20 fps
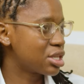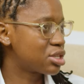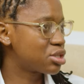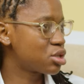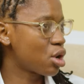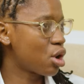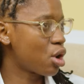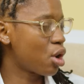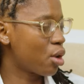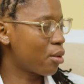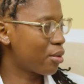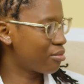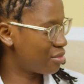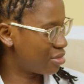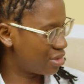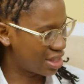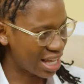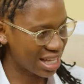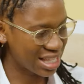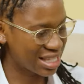So
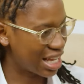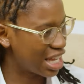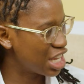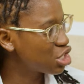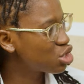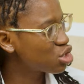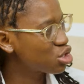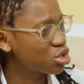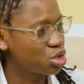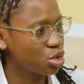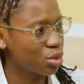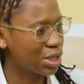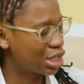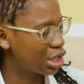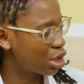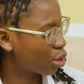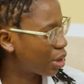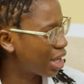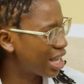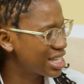there's an issue to do with
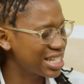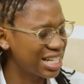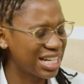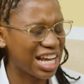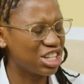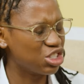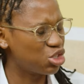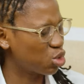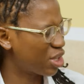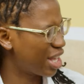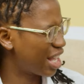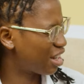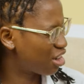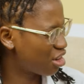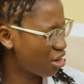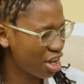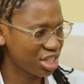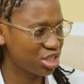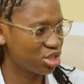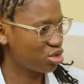location and you
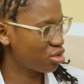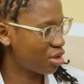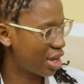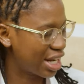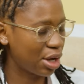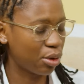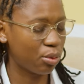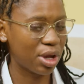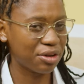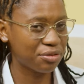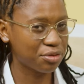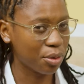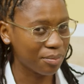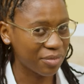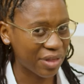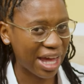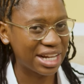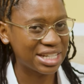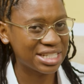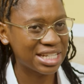cannot run away from
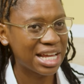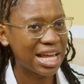that.